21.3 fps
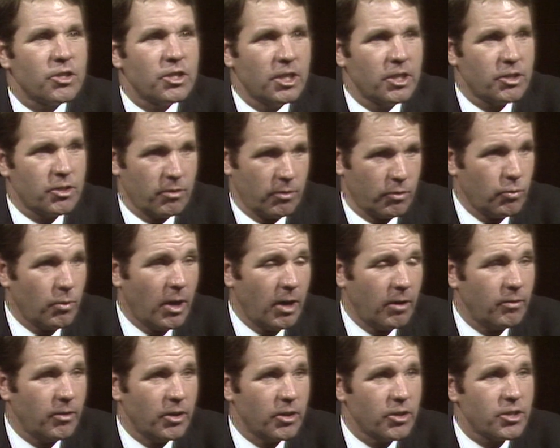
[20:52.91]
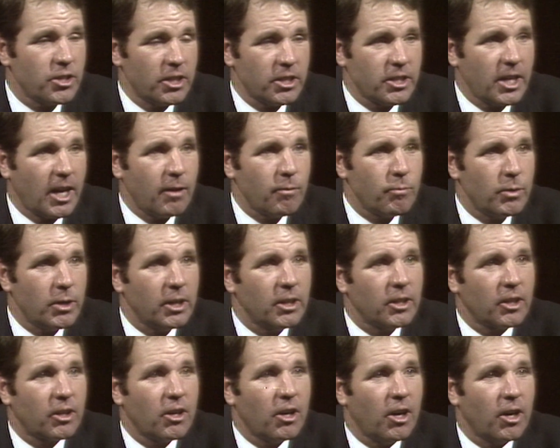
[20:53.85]
since 12 years since I've been in
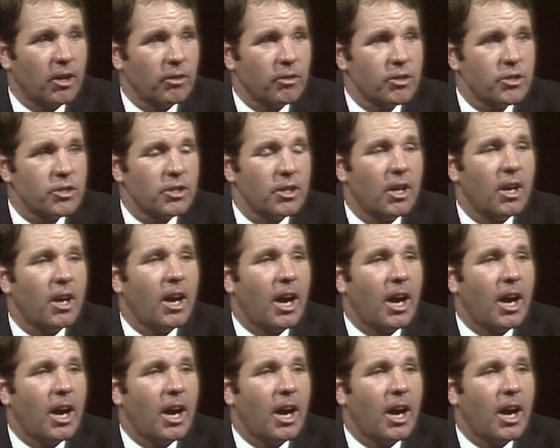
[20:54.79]
the Congress.